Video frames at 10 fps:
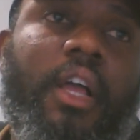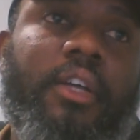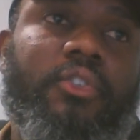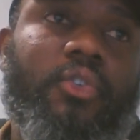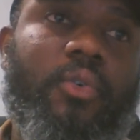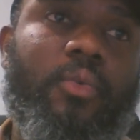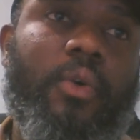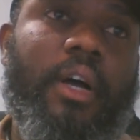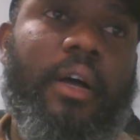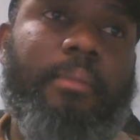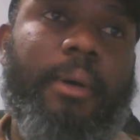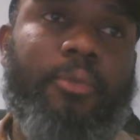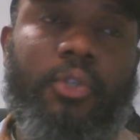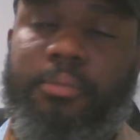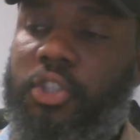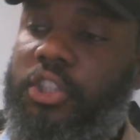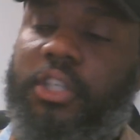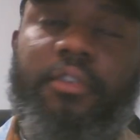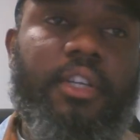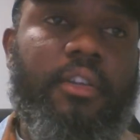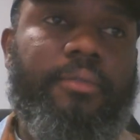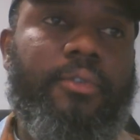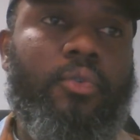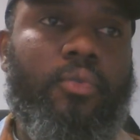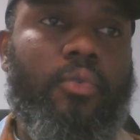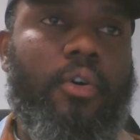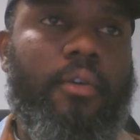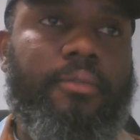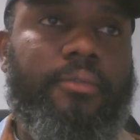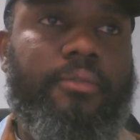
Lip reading: So I'm going to be sharing a few of